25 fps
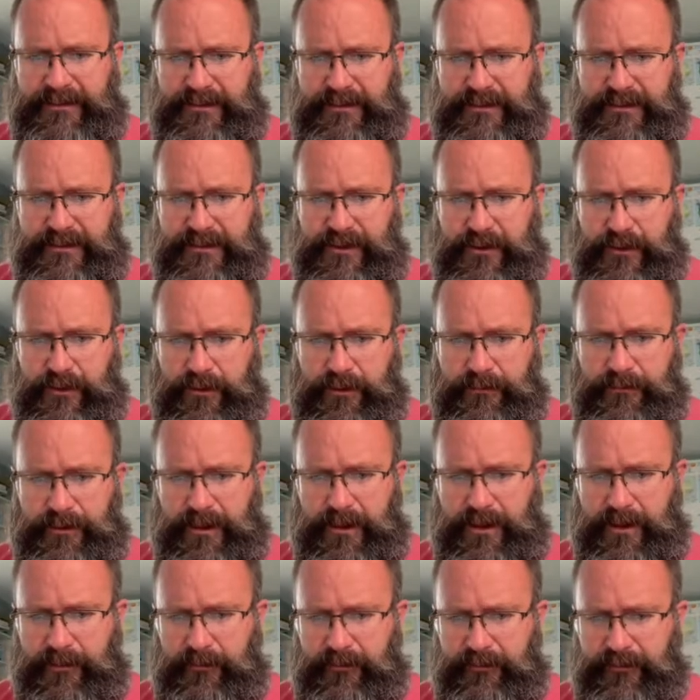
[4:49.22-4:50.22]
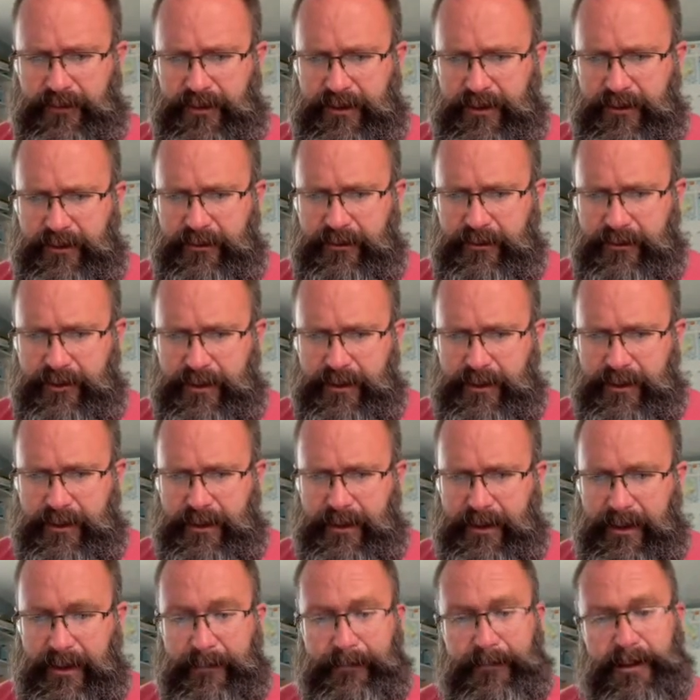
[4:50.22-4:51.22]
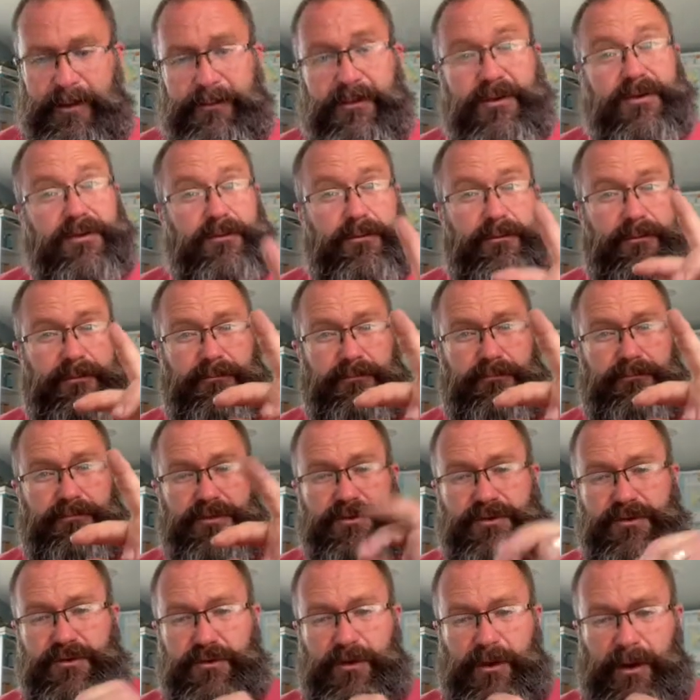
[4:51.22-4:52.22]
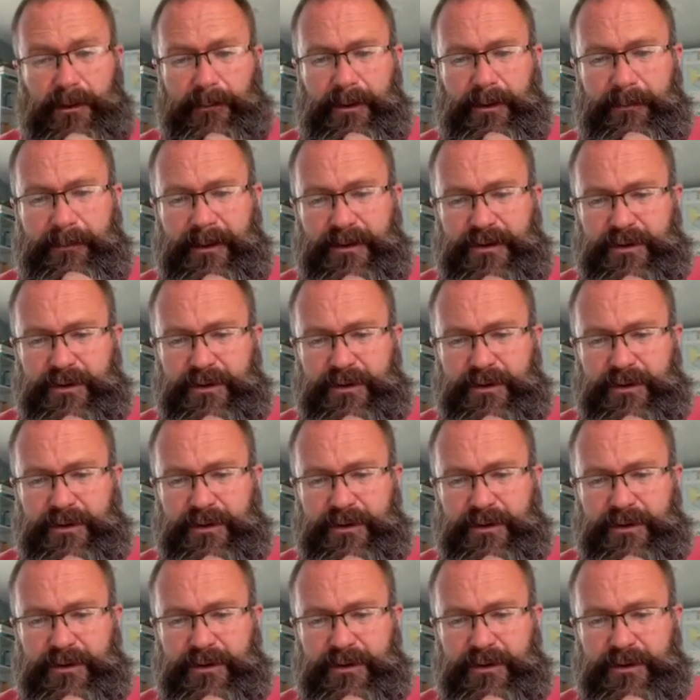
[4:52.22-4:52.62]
So I'm going to come over here and I'm going to I'm going to make